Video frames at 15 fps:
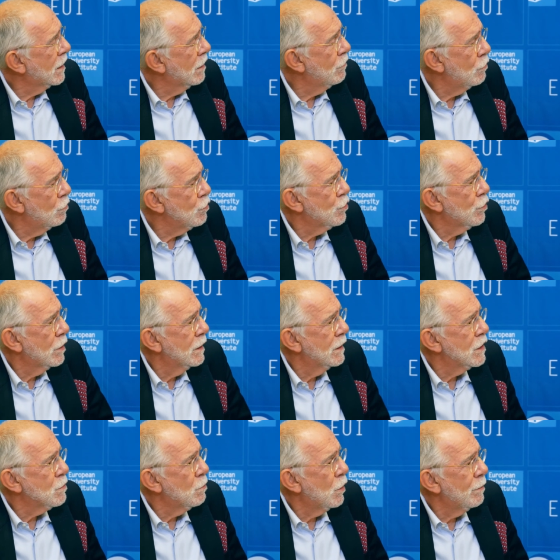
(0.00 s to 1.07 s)
revolution
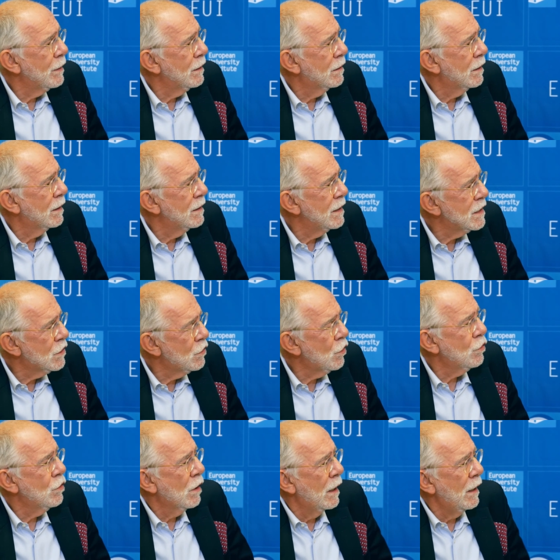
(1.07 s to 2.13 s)
at this moment, and it's
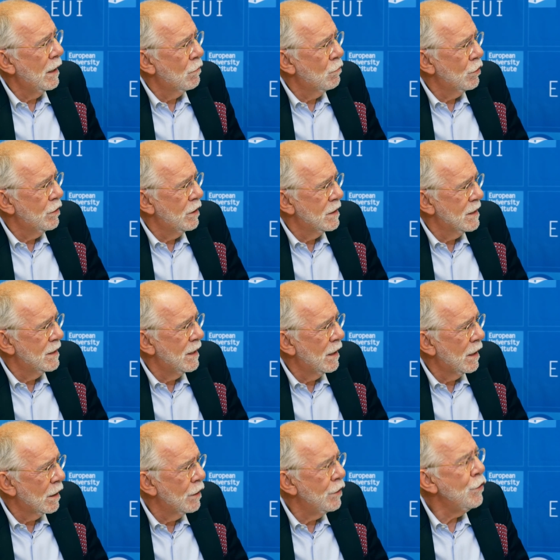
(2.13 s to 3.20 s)
not clear what is
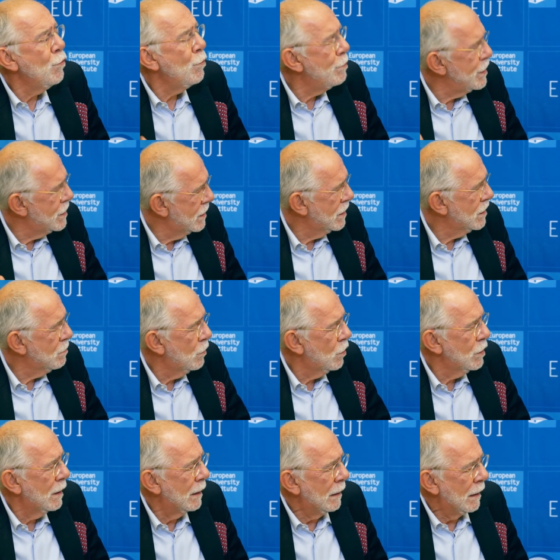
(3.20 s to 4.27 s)
their new business
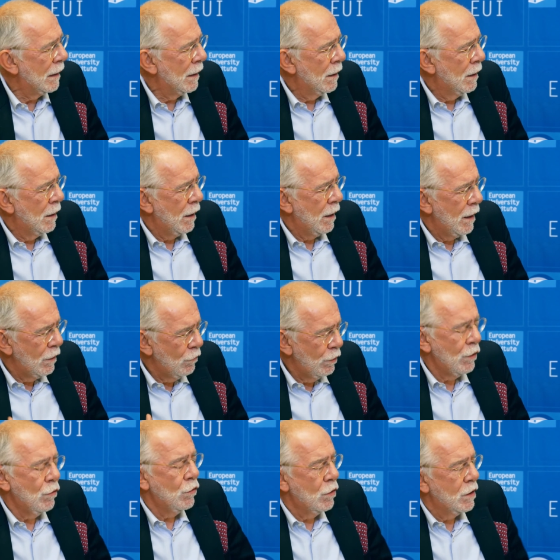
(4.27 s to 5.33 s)
model. And
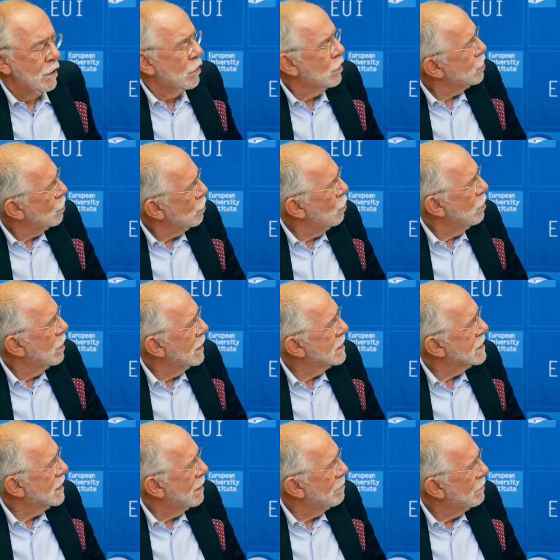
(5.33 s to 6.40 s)
we know that also Google
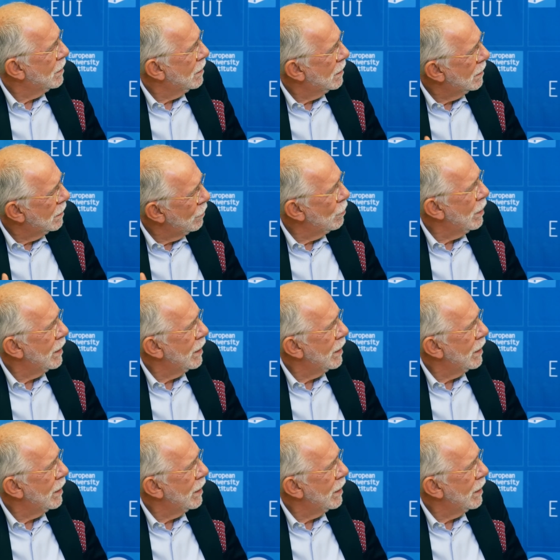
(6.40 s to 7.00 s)
has some uh, new